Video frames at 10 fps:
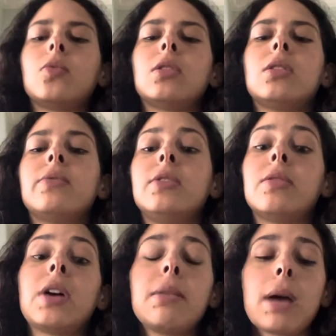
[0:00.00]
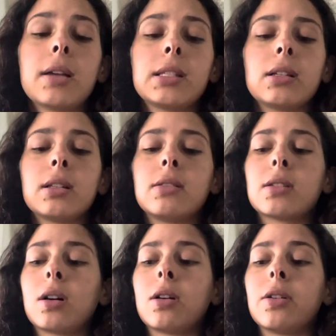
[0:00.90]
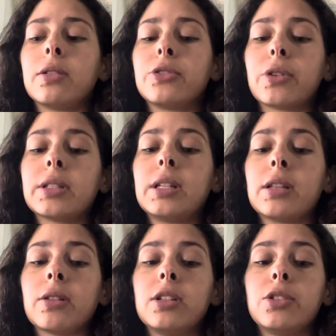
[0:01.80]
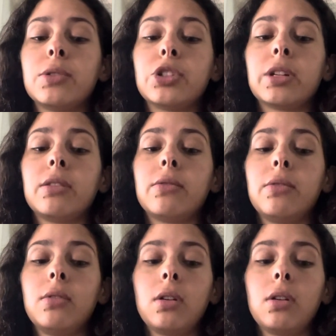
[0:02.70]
the divine masculines are trusting their intuition